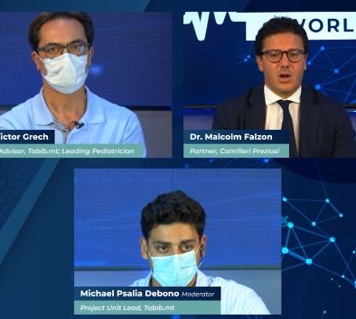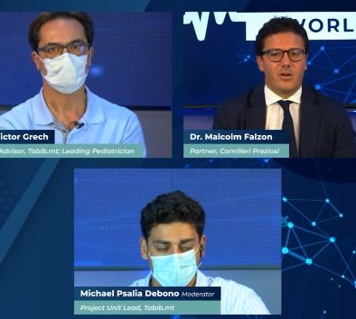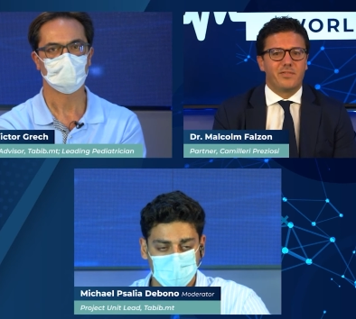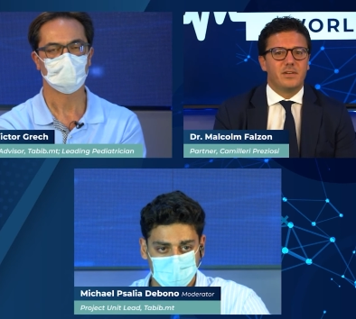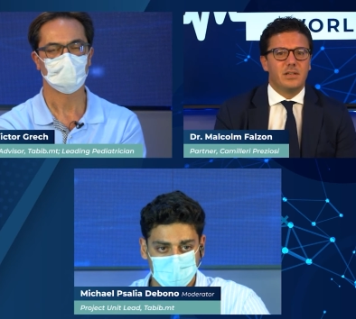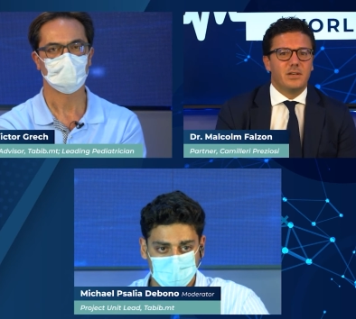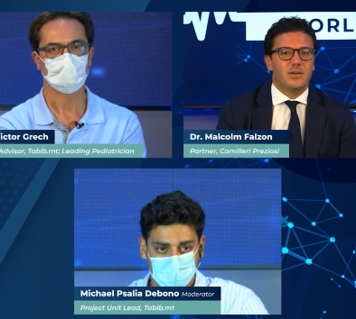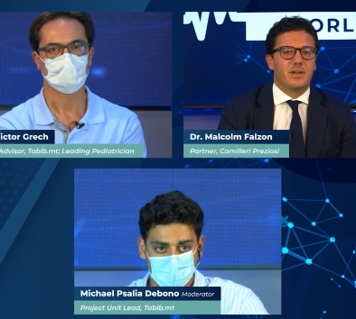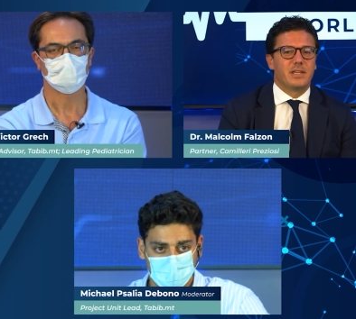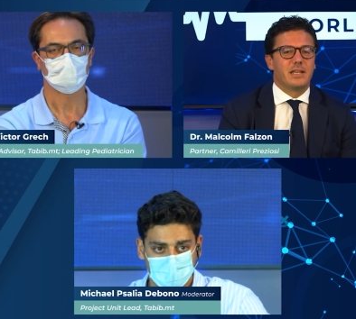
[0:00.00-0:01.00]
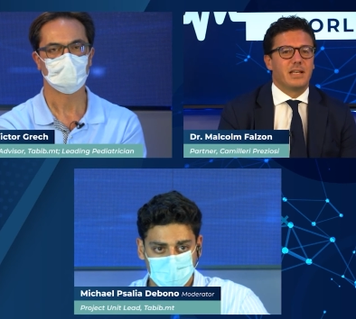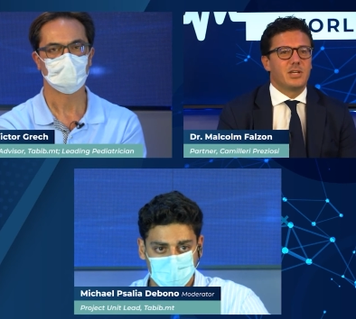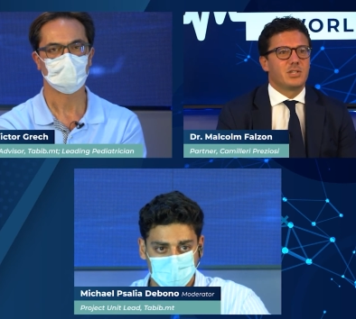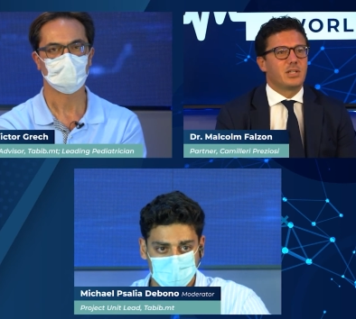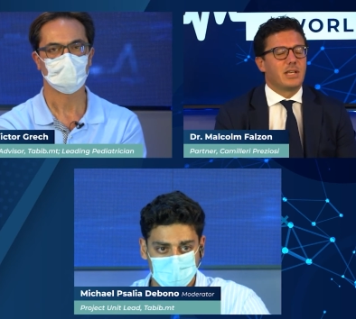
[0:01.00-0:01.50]
Speaker 1: often
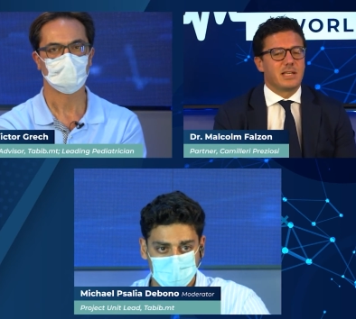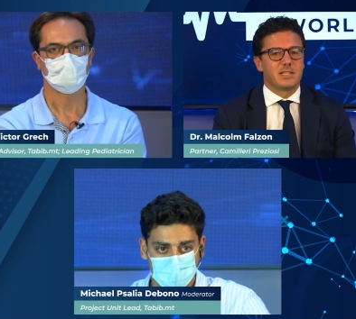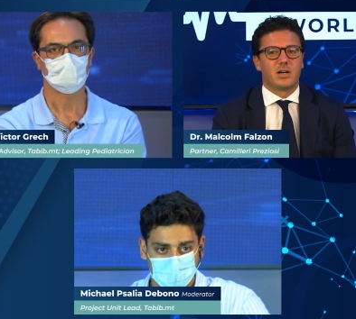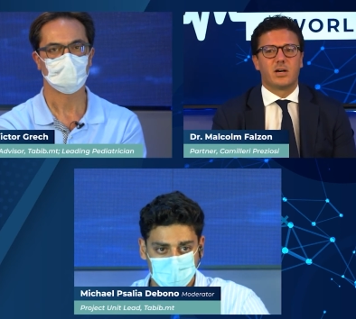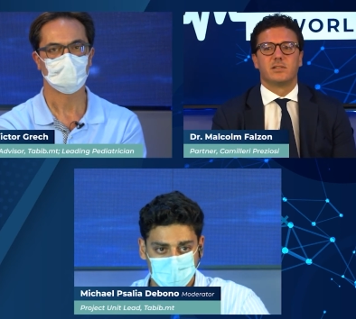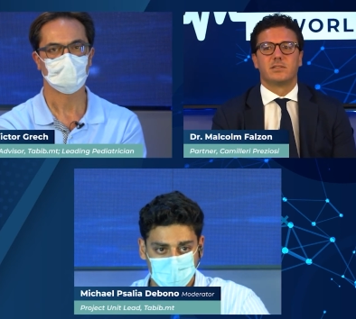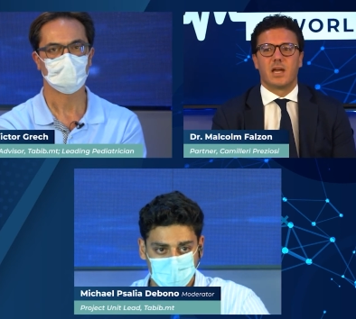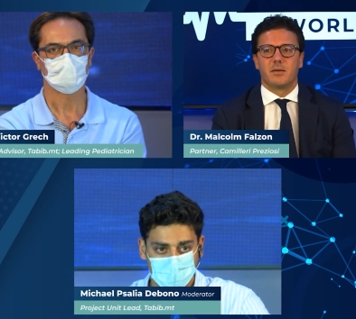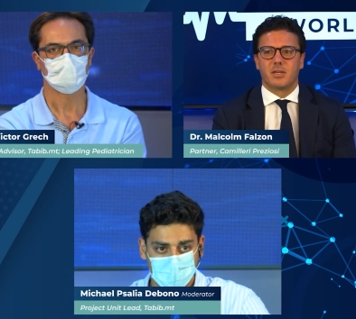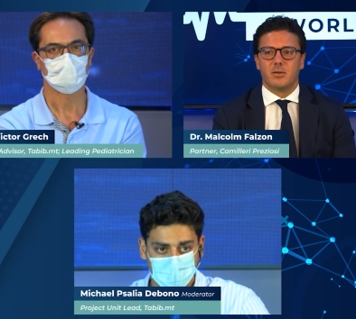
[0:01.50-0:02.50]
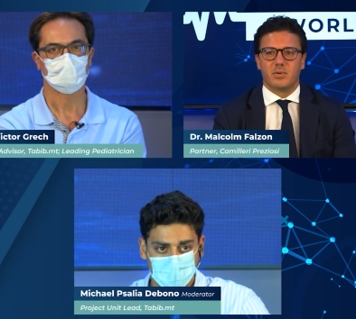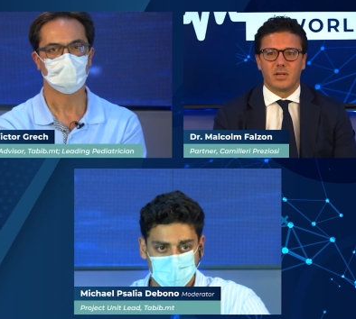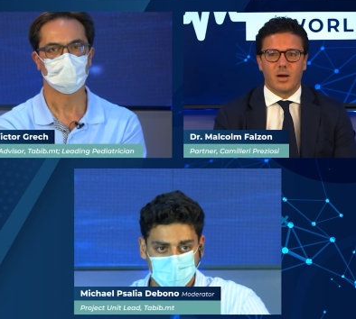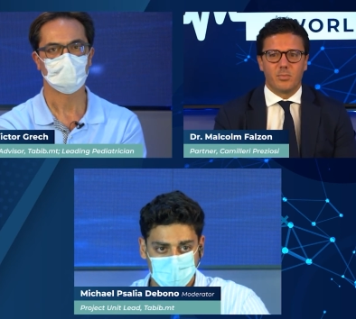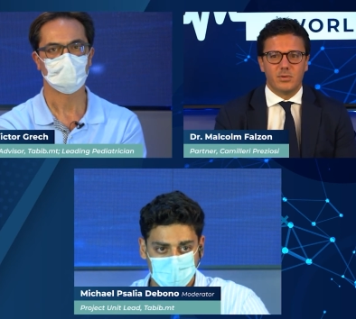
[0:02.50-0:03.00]
regulation has a hard time
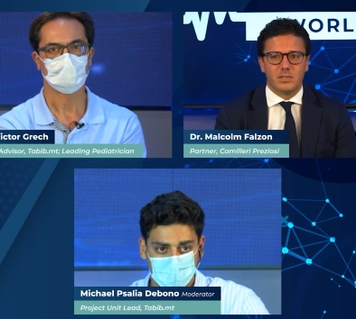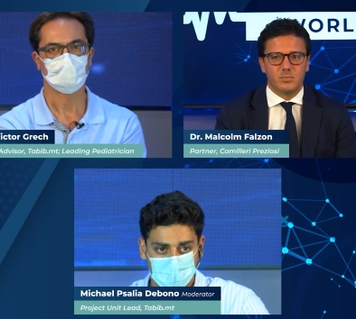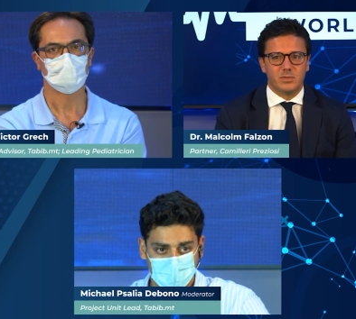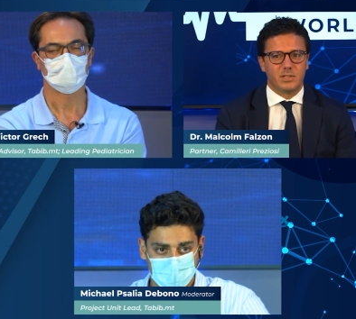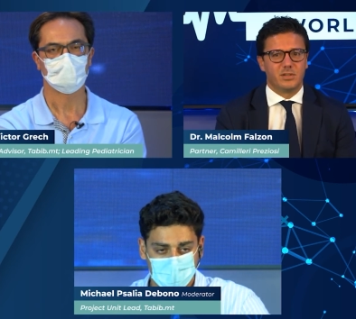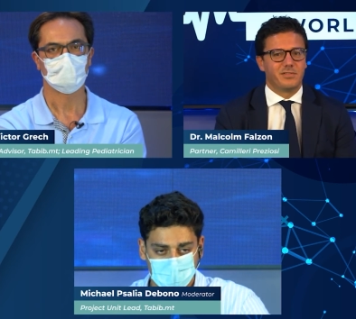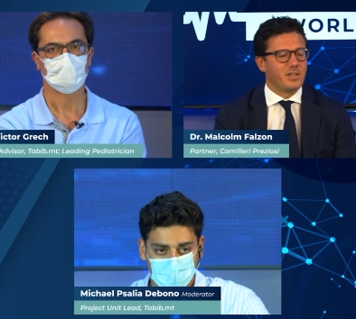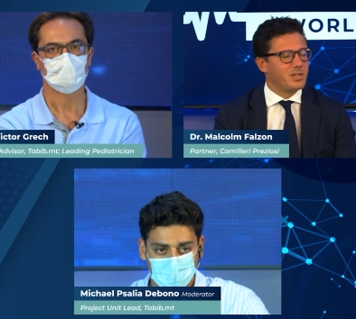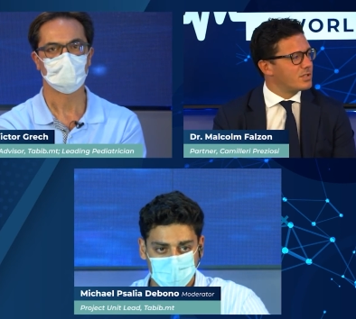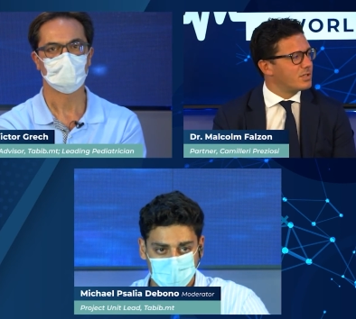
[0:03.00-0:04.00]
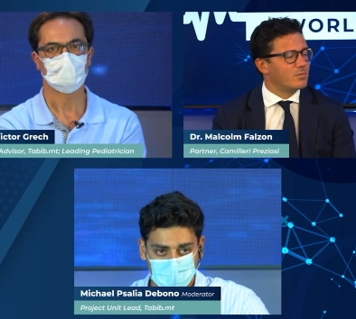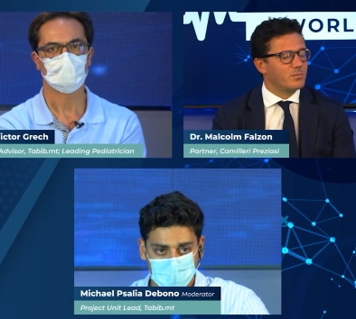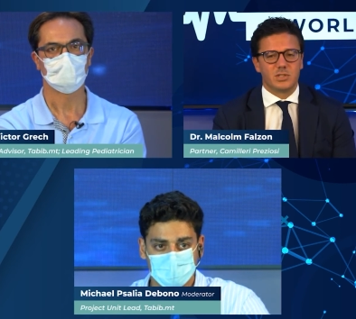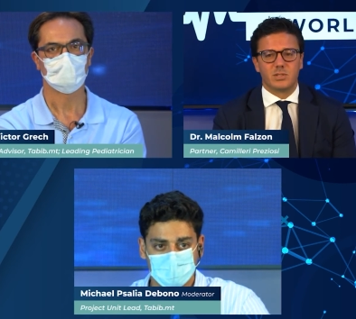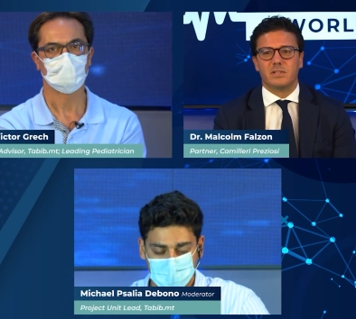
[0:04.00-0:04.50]
keeping up with, with innovation,
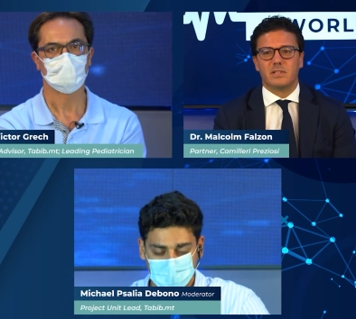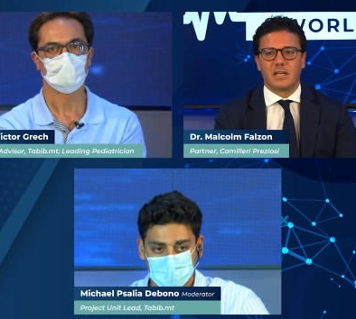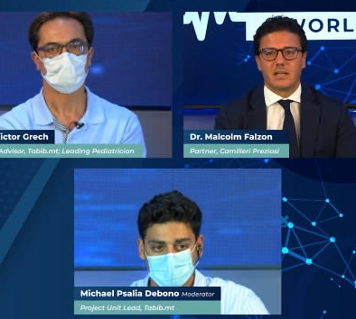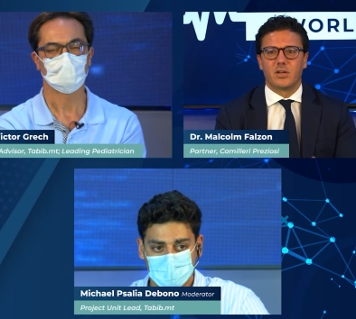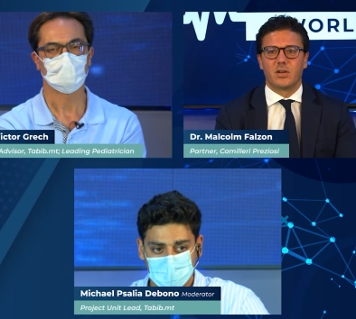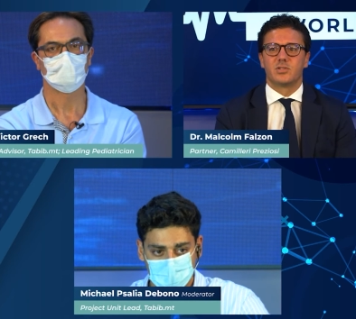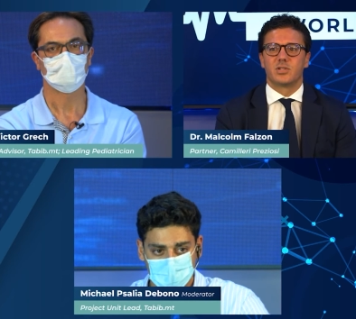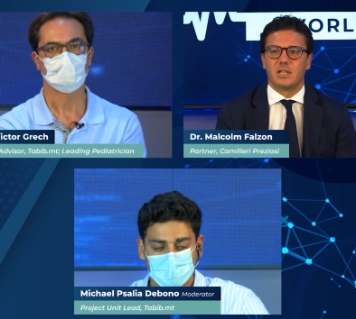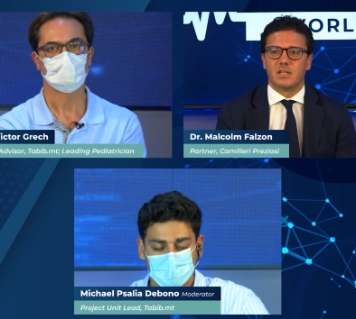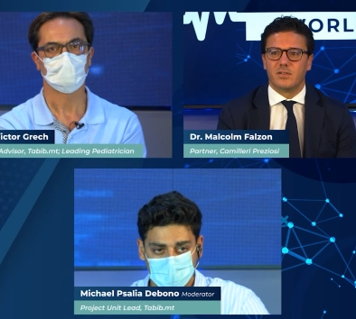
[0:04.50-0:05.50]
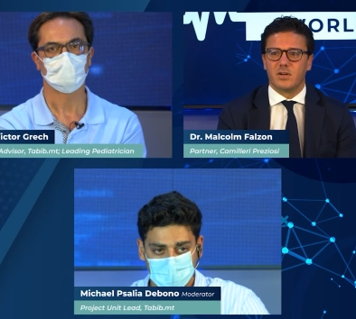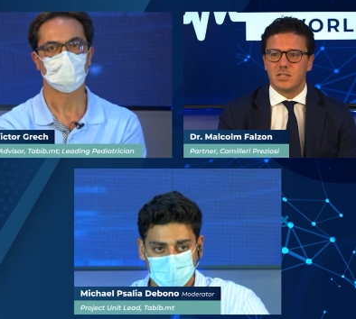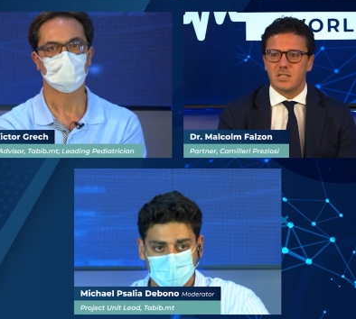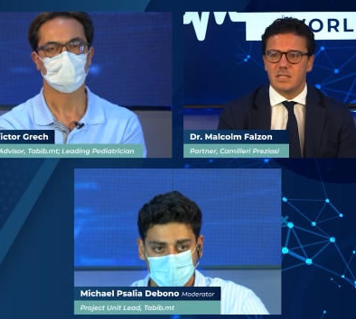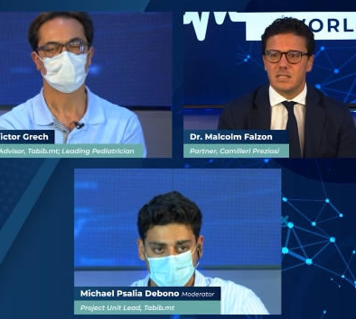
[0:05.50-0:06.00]
with, with technological
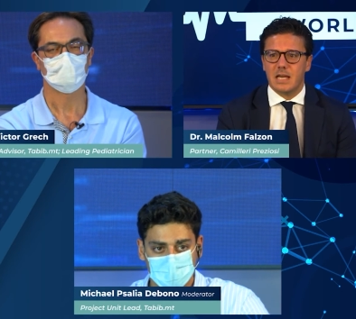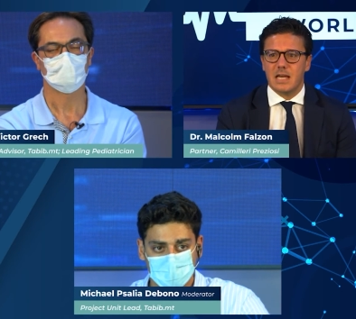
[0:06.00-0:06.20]
advances.